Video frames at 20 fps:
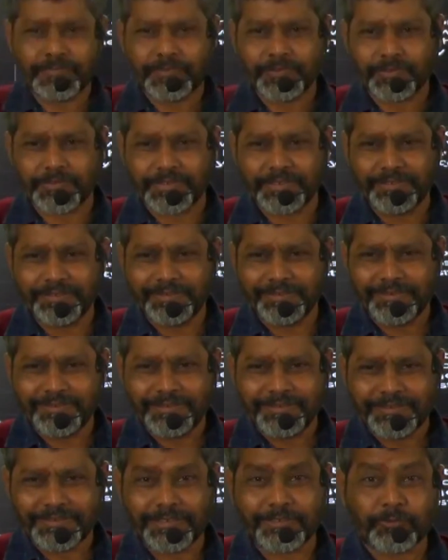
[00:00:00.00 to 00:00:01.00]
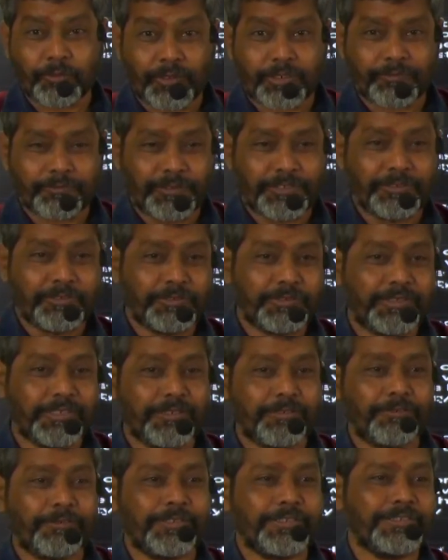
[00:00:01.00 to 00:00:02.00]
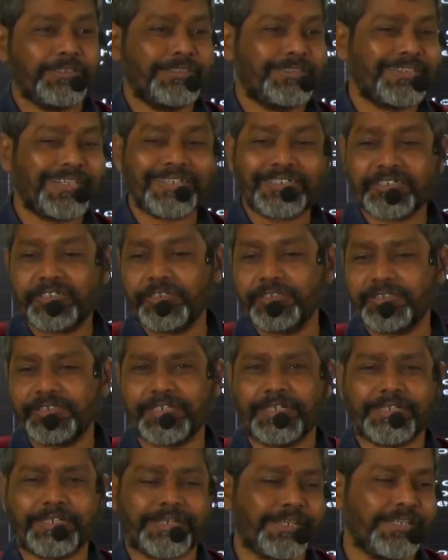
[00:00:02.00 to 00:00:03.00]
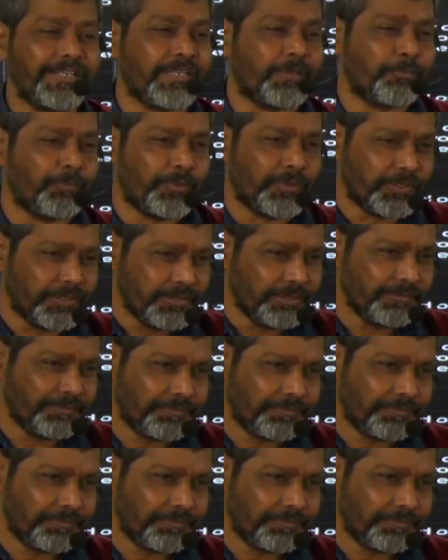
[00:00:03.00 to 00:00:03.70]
Okay, that's what when sections get renumbered,